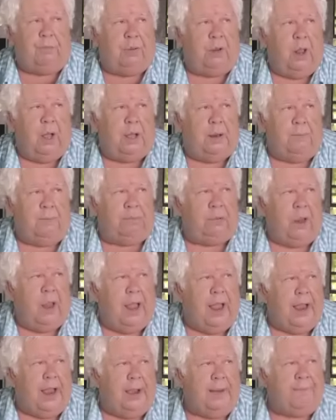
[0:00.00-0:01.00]
plug and
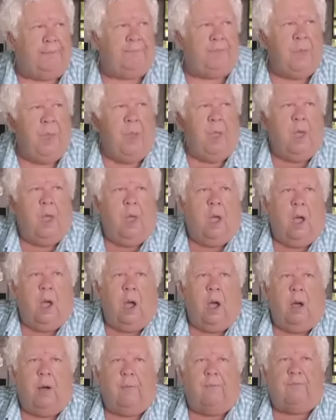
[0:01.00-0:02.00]
play
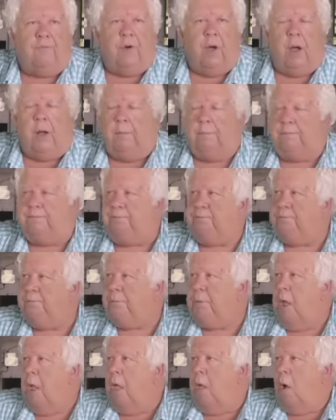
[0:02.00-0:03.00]
of
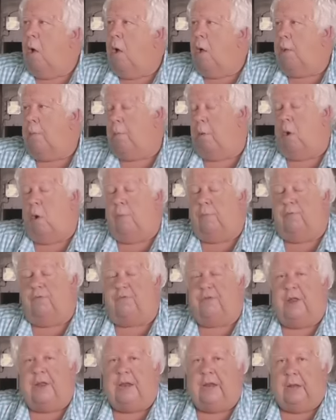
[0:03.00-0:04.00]

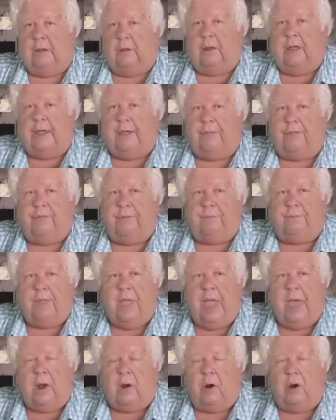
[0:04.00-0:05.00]
almost any length.
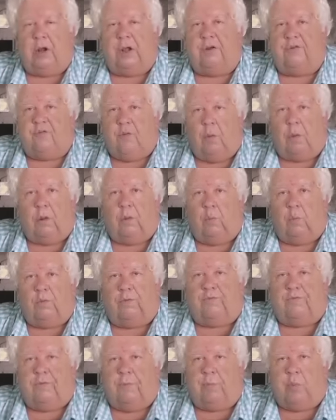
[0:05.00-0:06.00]
And our controller
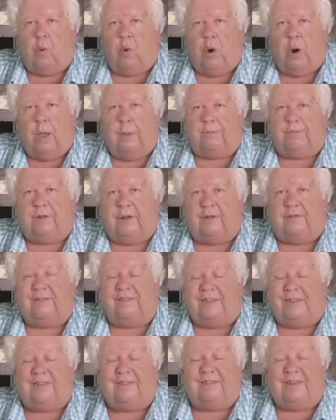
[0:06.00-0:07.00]
will support up to
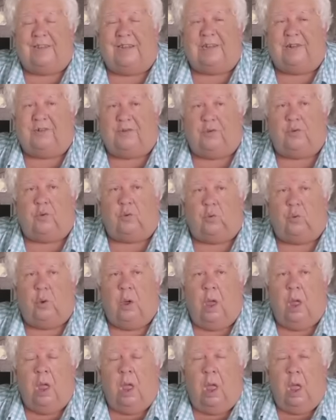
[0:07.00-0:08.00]
62
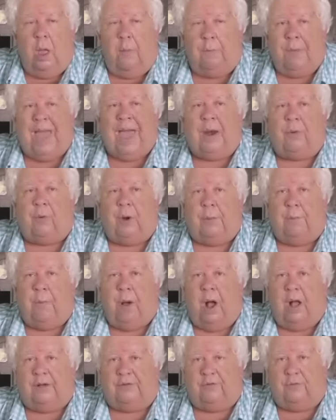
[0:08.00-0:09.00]
battery
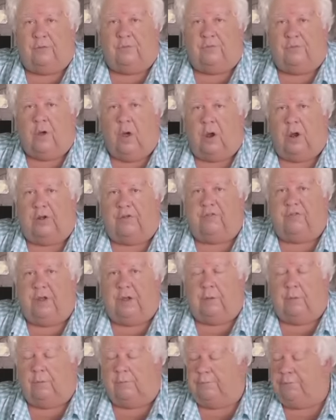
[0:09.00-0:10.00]
modules on a
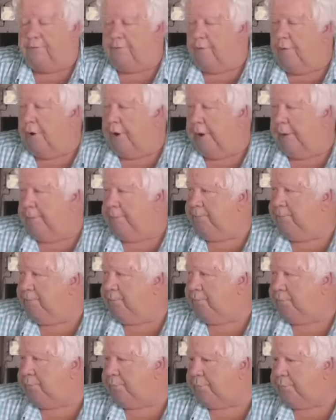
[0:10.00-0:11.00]
single string.
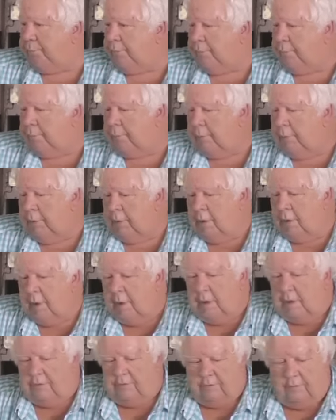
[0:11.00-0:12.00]

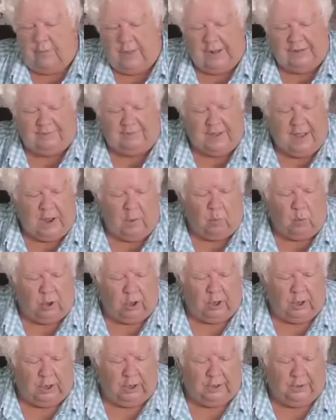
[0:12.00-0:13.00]
So that's how
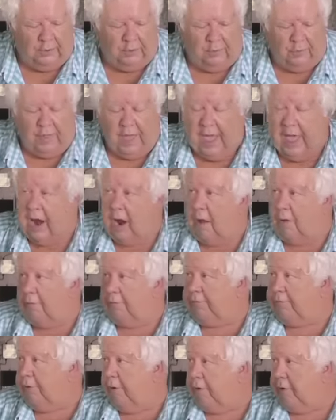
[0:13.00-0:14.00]
we're going to do that.
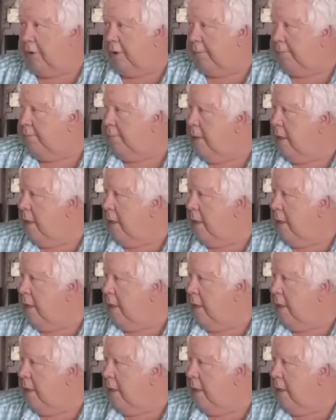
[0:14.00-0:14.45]
I'll show you